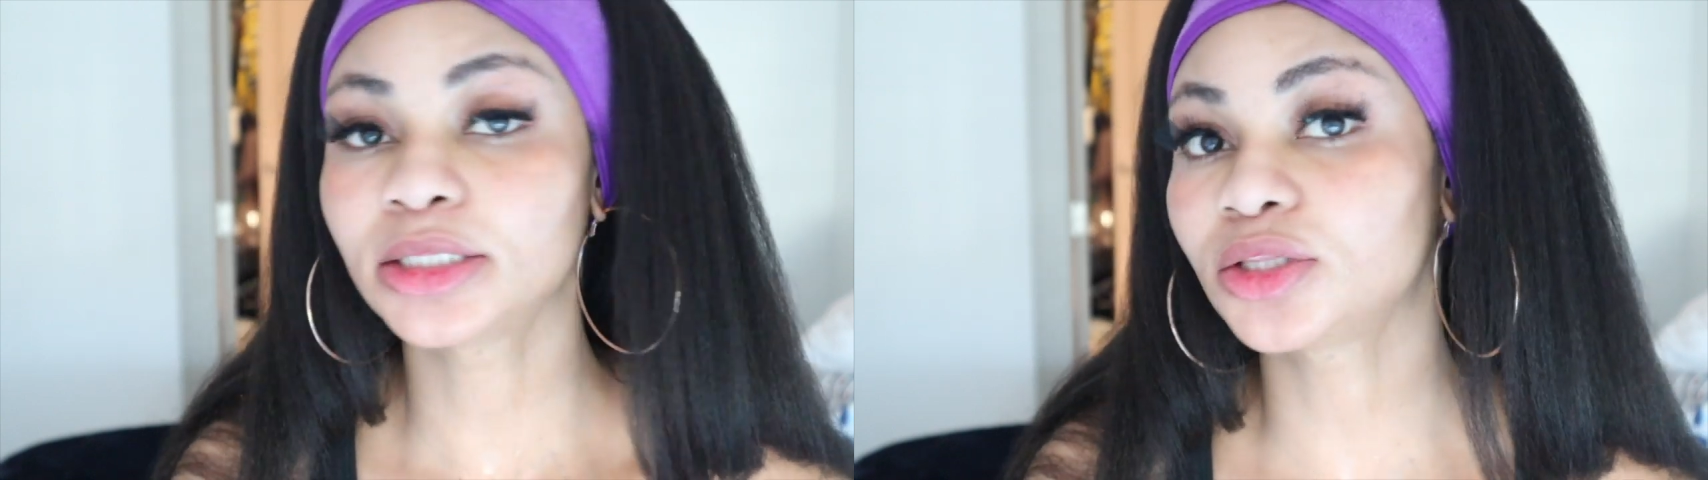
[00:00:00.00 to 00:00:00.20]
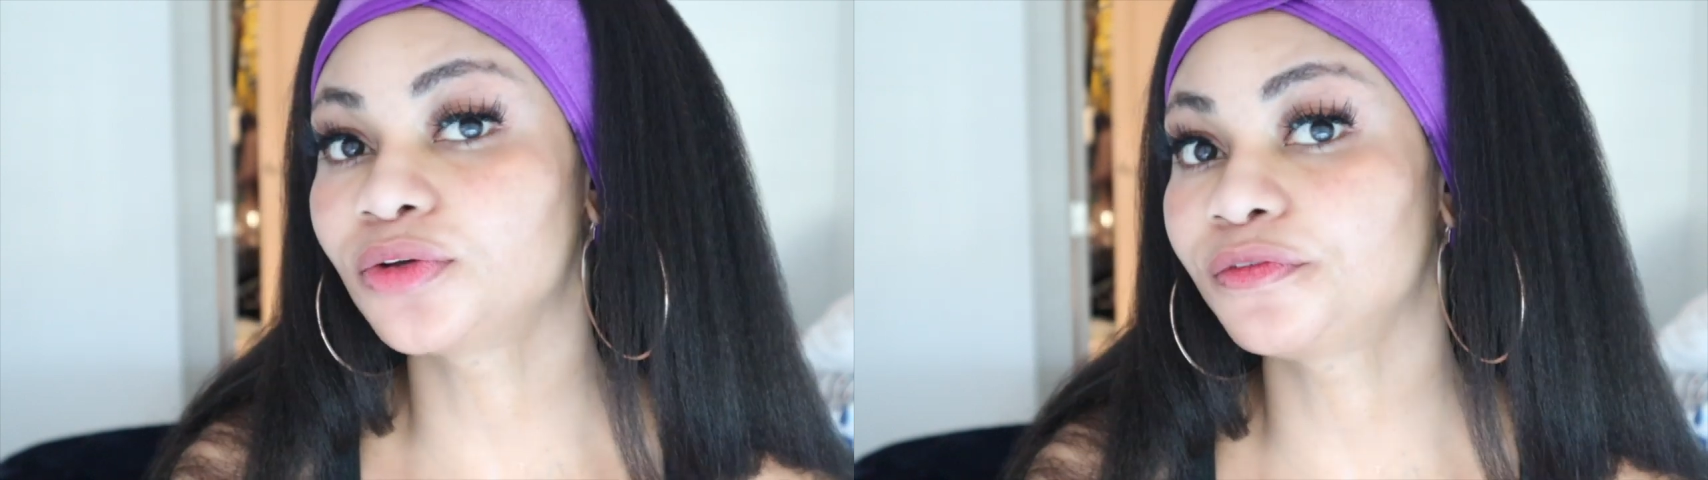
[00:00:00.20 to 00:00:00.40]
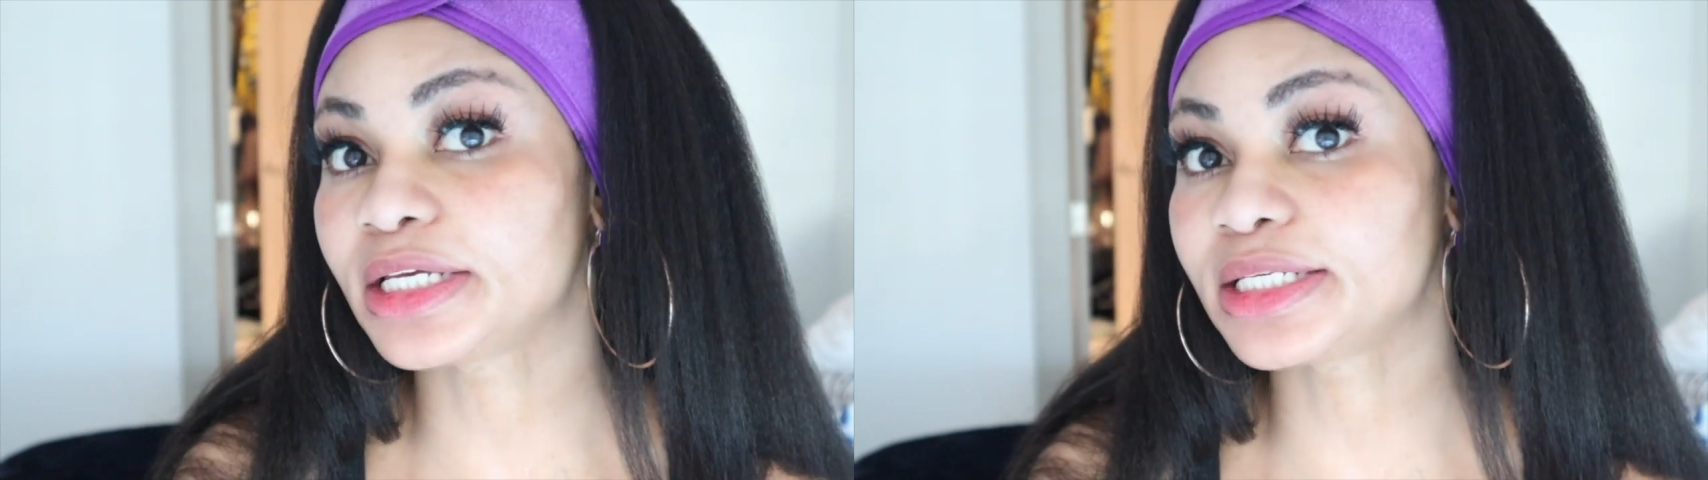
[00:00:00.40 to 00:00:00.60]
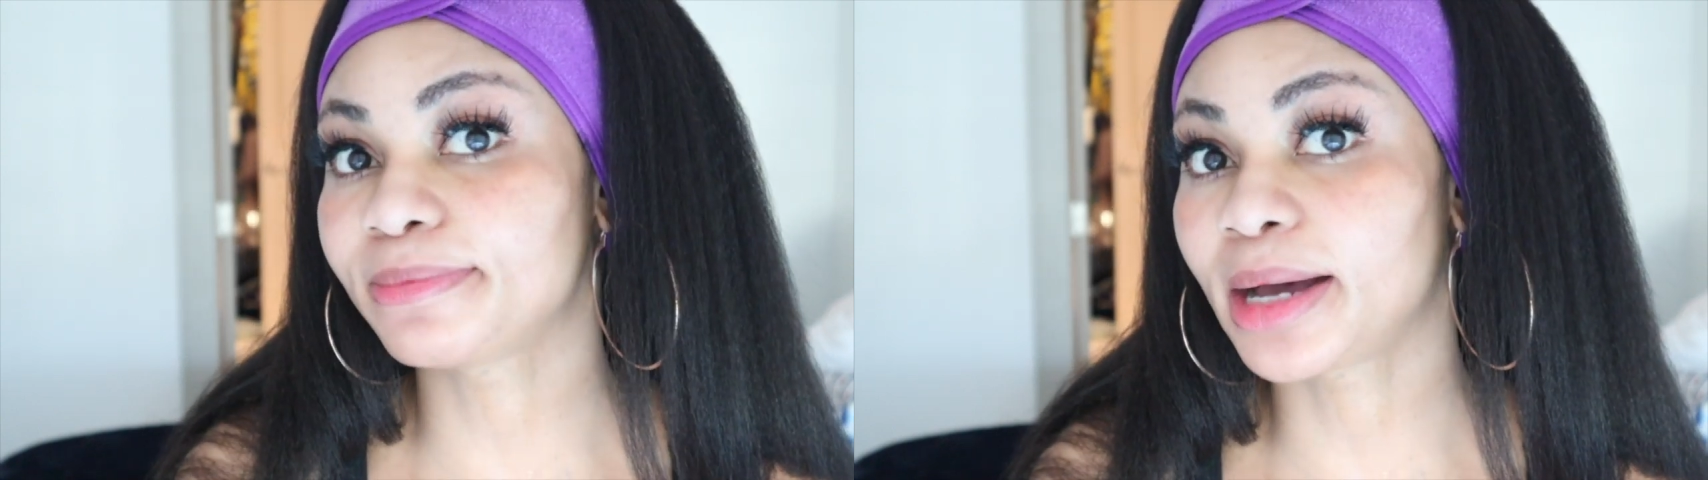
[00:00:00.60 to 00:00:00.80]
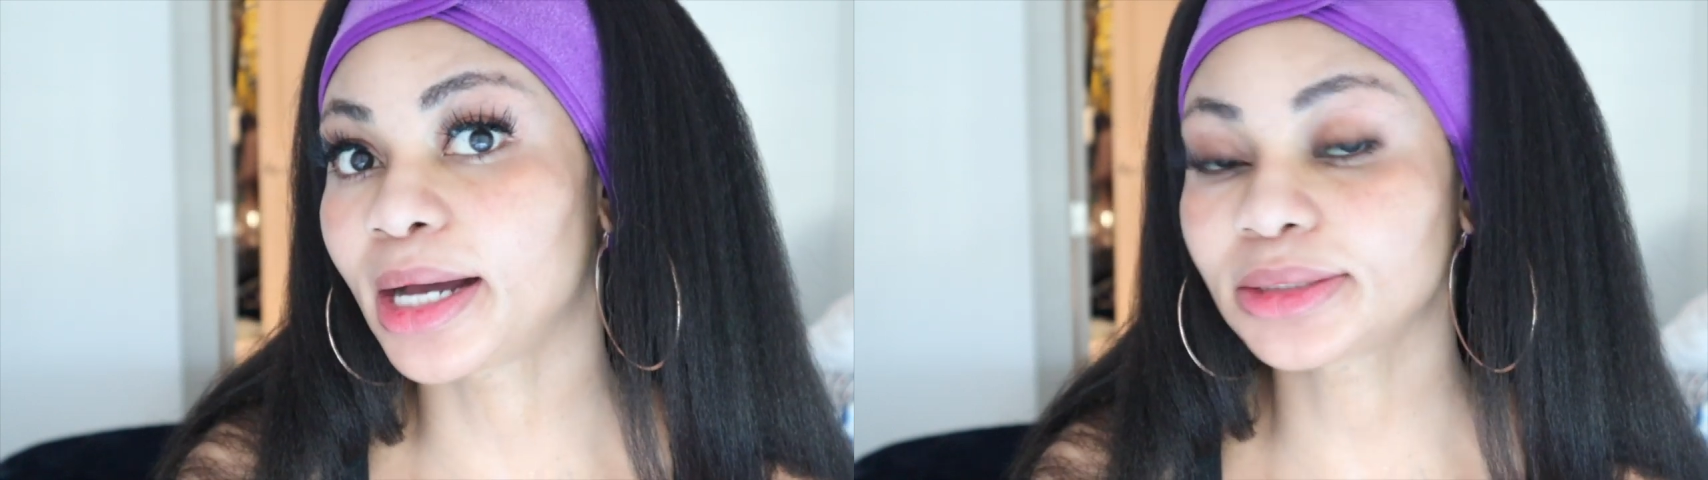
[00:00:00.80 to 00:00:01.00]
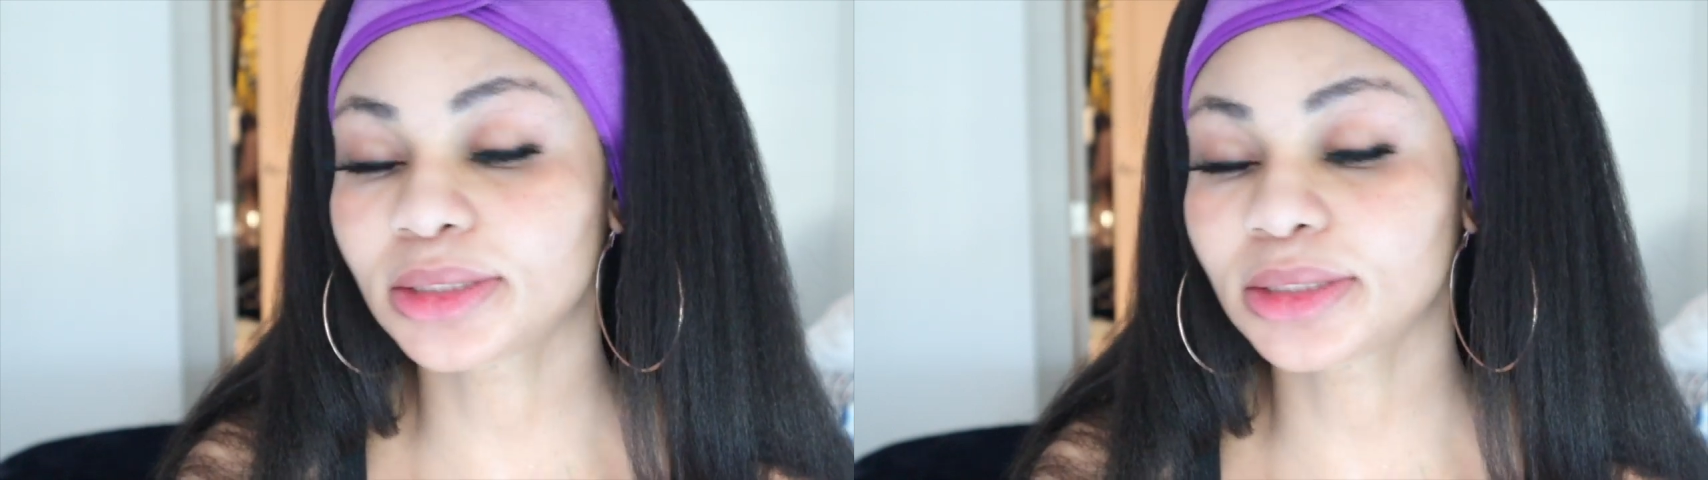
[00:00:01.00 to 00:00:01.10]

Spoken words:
the face mask.